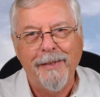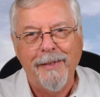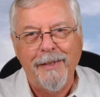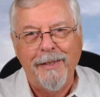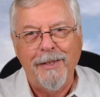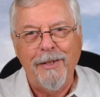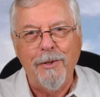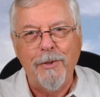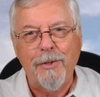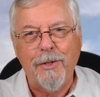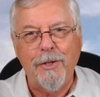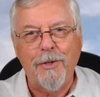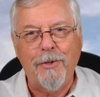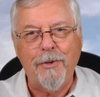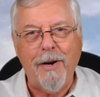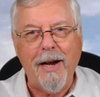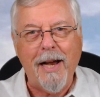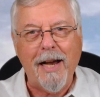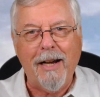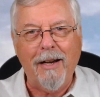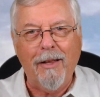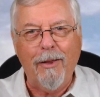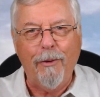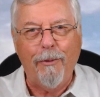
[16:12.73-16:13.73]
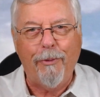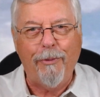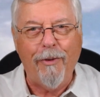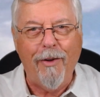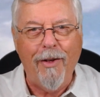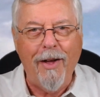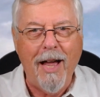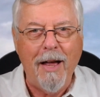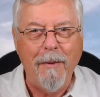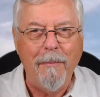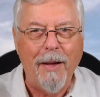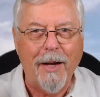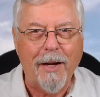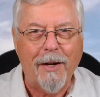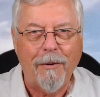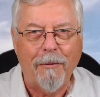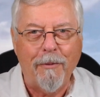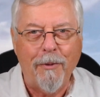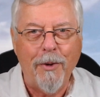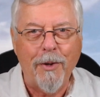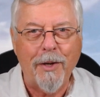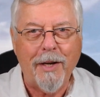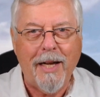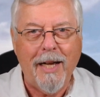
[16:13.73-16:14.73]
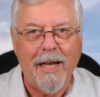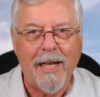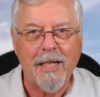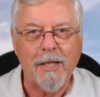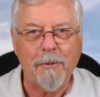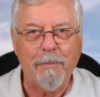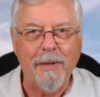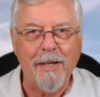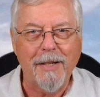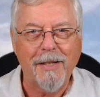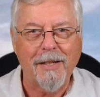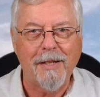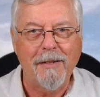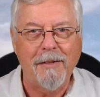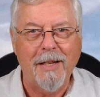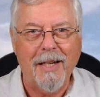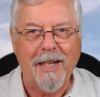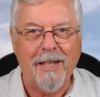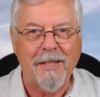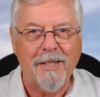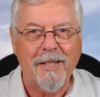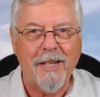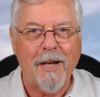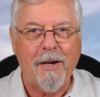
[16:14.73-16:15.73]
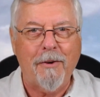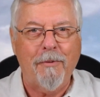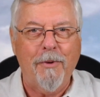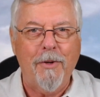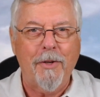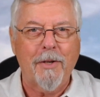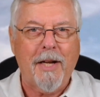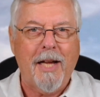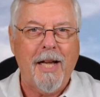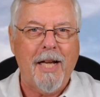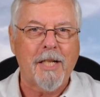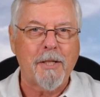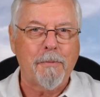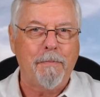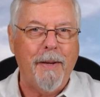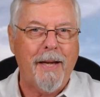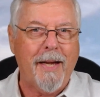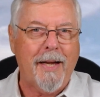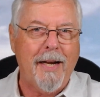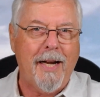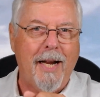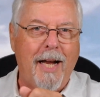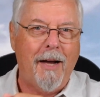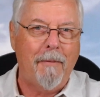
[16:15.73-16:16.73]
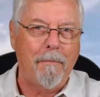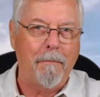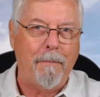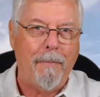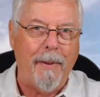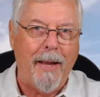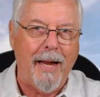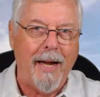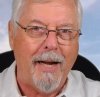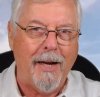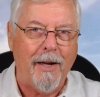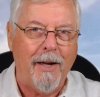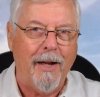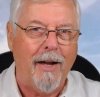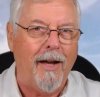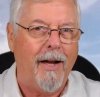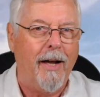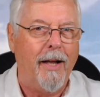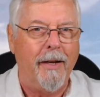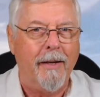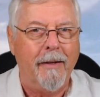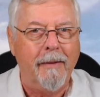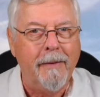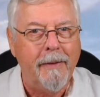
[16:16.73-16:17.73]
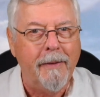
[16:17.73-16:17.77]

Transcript: Use the drag of the fly, make a roll cast, make a second roll cast, pick it up, bang, gone.